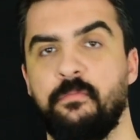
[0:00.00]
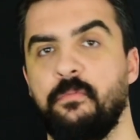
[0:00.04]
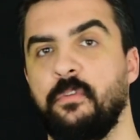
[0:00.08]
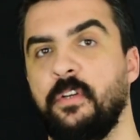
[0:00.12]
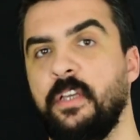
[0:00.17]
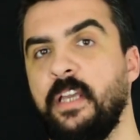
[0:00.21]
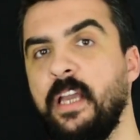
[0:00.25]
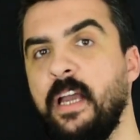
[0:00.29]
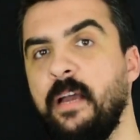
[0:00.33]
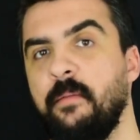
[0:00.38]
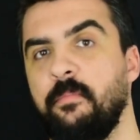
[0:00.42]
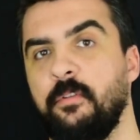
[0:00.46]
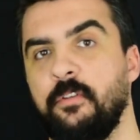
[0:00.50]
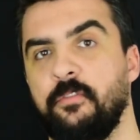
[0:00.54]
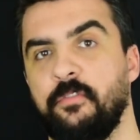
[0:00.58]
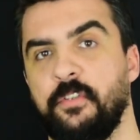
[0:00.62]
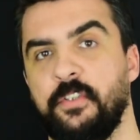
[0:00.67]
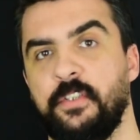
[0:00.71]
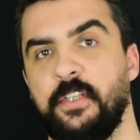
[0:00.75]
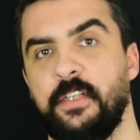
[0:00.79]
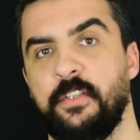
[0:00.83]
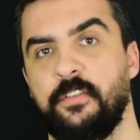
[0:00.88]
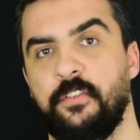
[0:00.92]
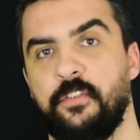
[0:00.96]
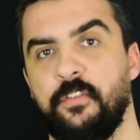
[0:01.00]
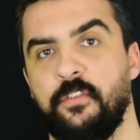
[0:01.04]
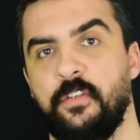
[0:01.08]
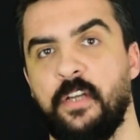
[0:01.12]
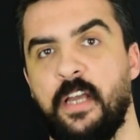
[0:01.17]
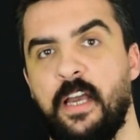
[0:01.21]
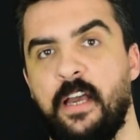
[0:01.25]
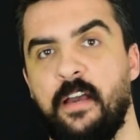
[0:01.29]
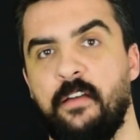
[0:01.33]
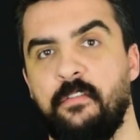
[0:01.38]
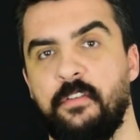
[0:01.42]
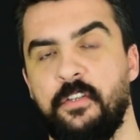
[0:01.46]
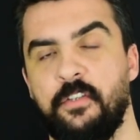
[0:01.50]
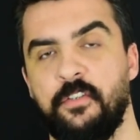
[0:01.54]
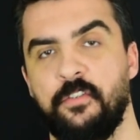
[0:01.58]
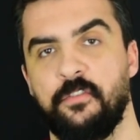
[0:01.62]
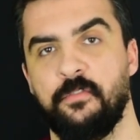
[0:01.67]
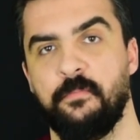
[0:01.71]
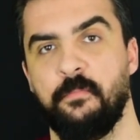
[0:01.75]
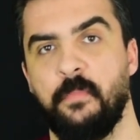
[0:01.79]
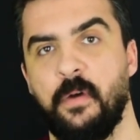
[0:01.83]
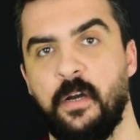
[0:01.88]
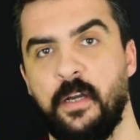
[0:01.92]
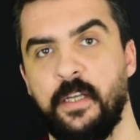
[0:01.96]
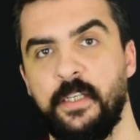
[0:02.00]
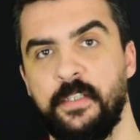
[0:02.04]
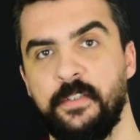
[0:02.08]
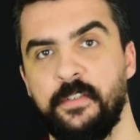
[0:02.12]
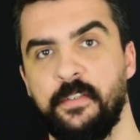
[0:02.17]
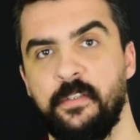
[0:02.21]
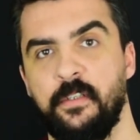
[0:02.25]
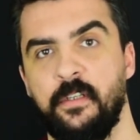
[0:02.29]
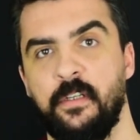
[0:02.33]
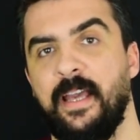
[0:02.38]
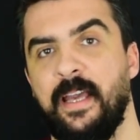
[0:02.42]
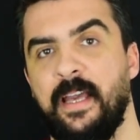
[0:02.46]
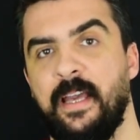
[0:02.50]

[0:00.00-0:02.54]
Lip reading: vocabulary that you have in your mind.